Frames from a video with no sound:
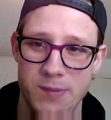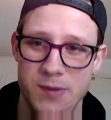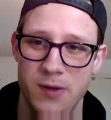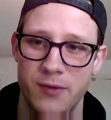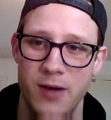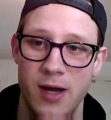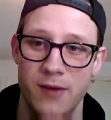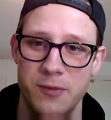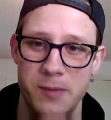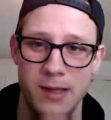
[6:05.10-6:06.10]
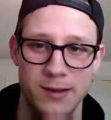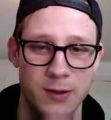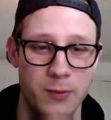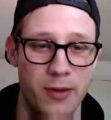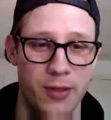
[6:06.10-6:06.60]
sort of unfamiliar
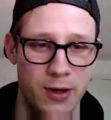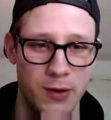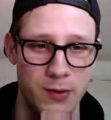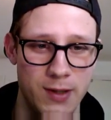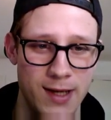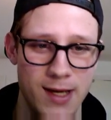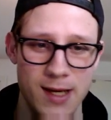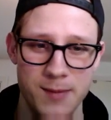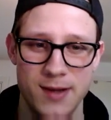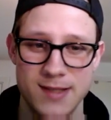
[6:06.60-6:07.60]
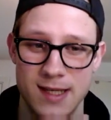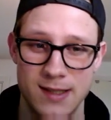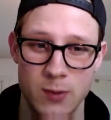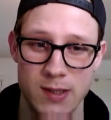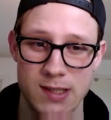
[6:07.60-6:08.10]
with the code, because it
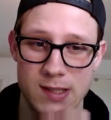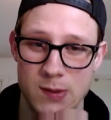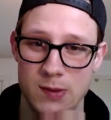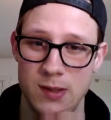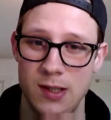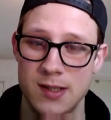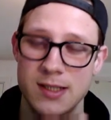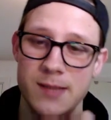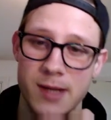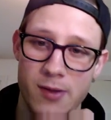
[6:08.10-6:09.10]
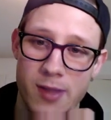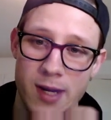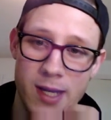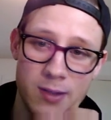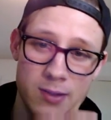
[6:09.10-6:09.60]
was so a long time ago that
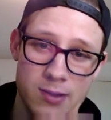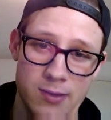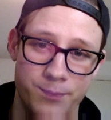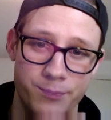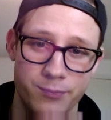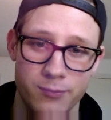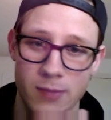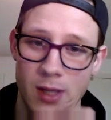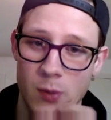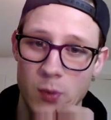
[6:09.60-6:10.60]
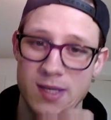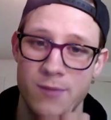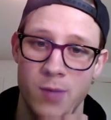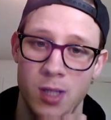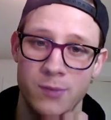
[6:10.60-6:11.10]
I was
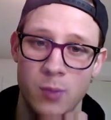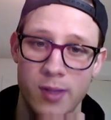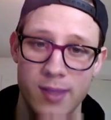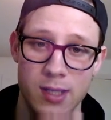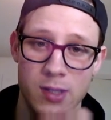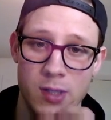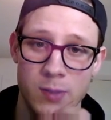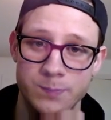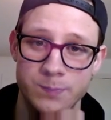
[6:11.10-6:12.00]
involved with it, you know.